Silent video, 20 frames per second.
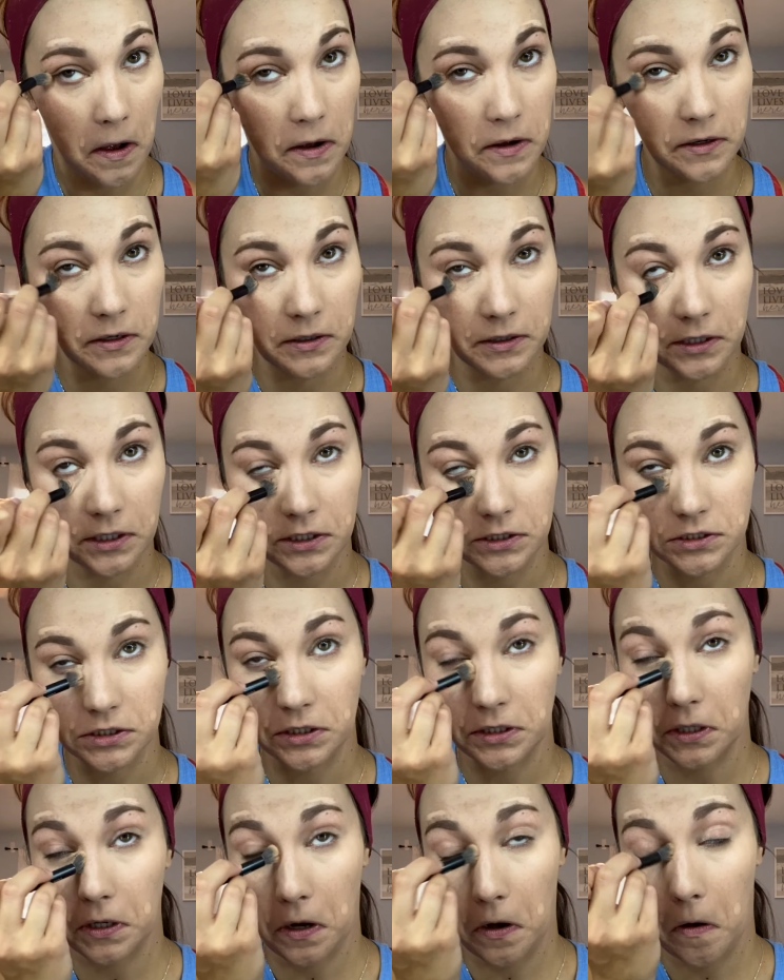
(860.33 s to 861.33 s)
and
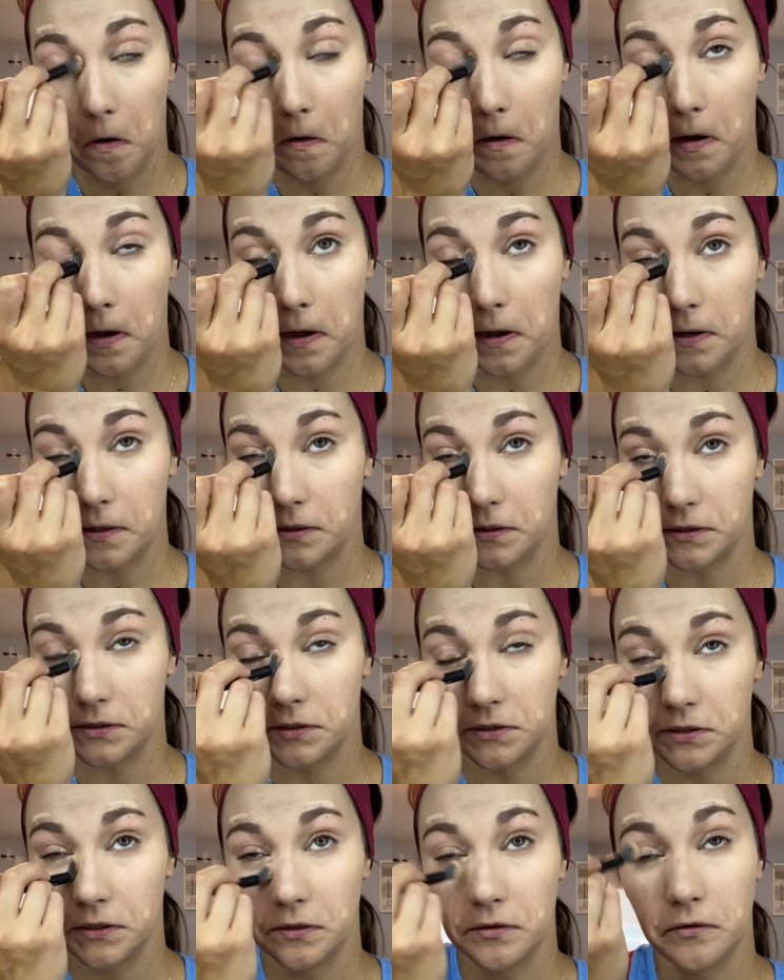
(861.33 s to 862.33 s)
occasionally go
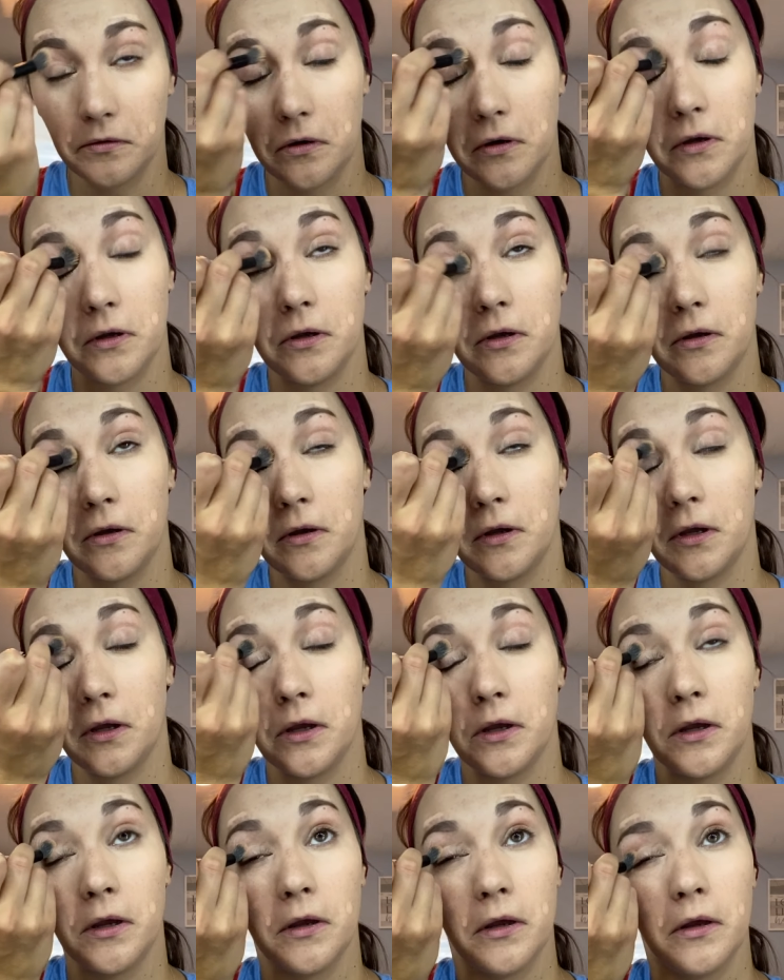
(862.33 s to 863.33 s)
into
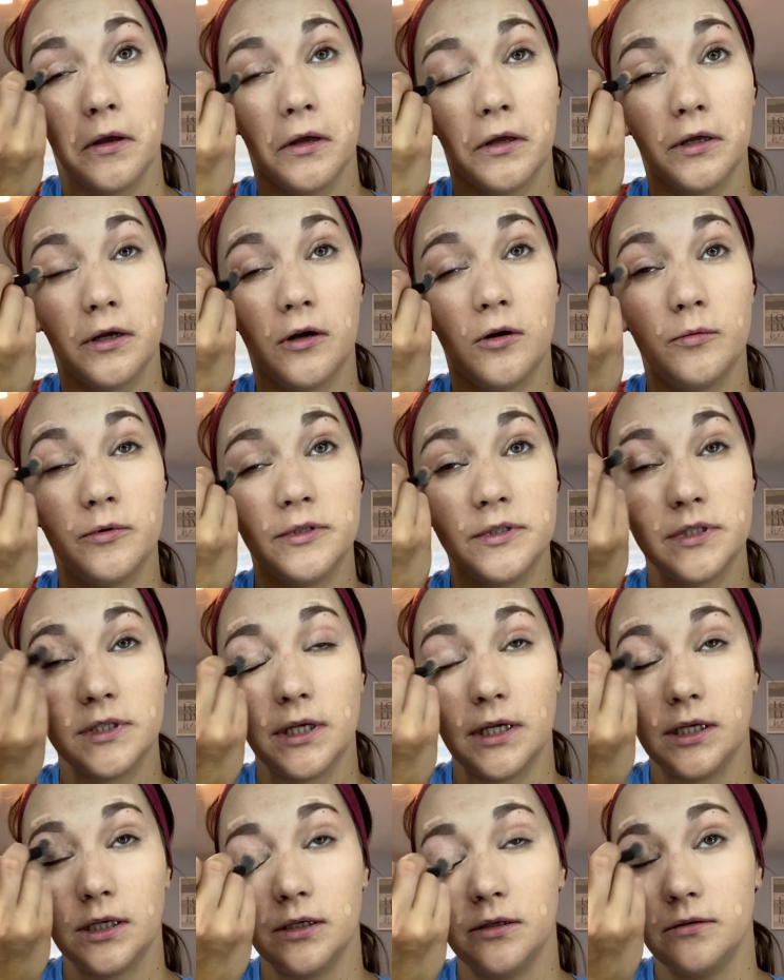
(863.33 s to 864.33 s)
almost
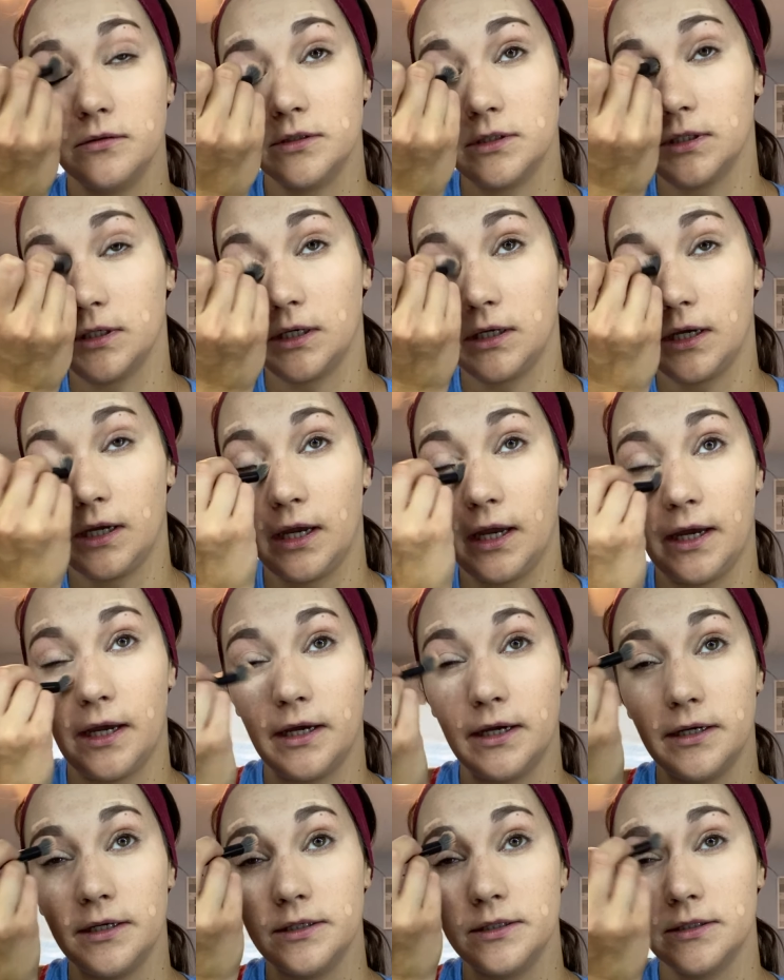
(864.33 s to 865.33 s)
like using it
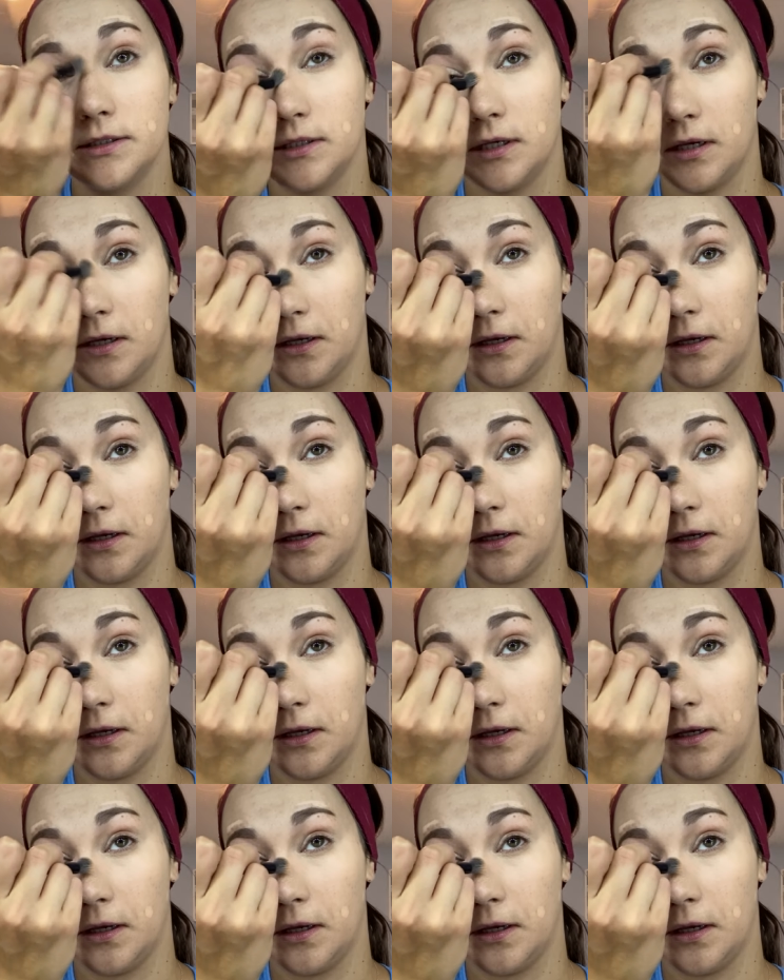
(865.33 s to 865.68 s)
as